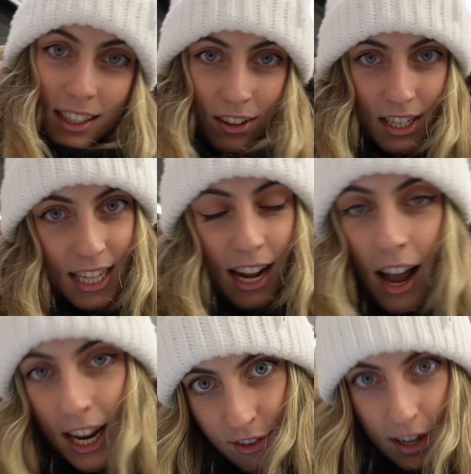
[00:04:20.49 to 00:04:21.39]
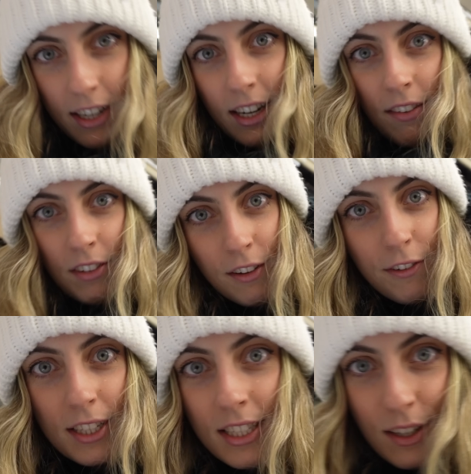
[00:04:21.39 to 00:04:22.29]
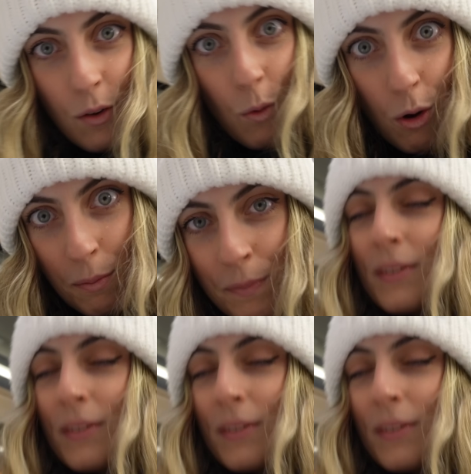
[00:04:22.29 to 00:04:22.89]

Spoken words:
gotta stay hydrated even if it's warm.